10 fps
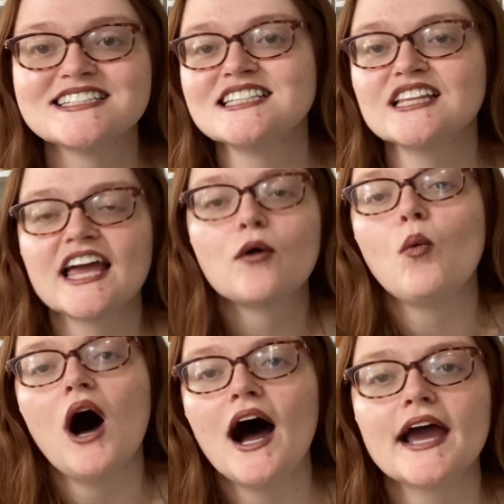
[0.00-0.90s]
see like
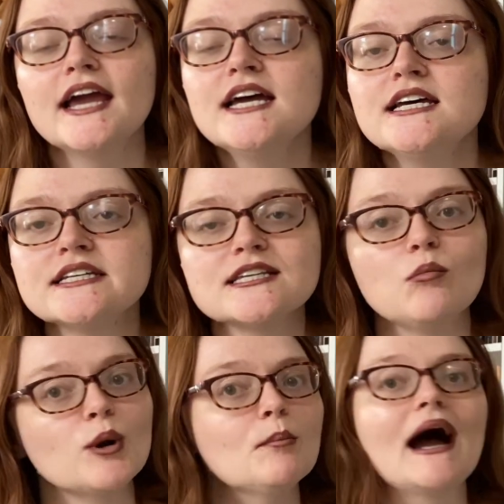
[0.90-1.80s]
why
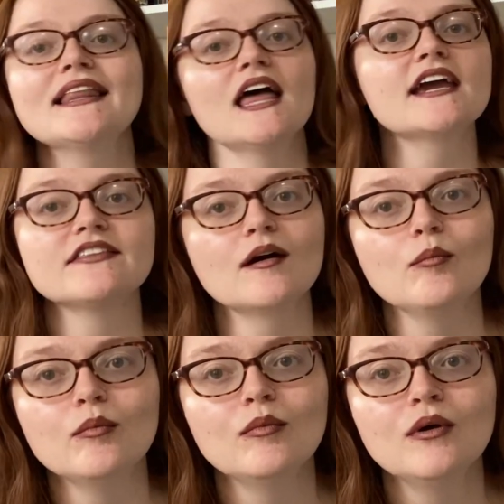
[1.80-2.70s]
someone might like them.